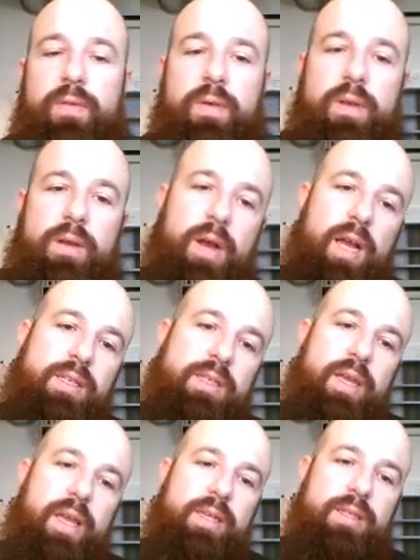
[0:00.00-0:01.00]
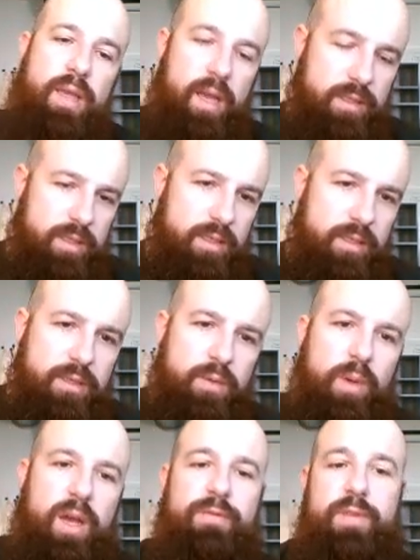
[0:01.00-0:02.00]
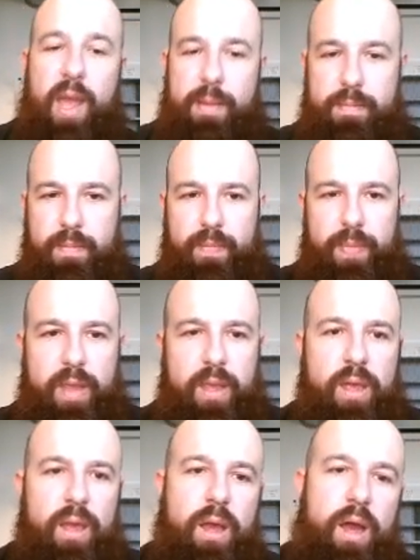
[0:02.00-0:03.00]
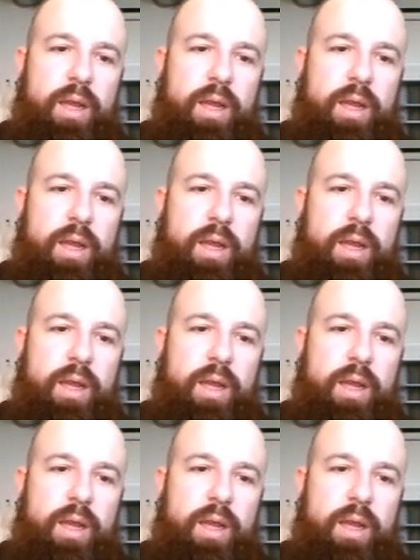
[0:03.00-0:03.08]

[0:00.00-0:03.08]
as x-axis, we have time, and as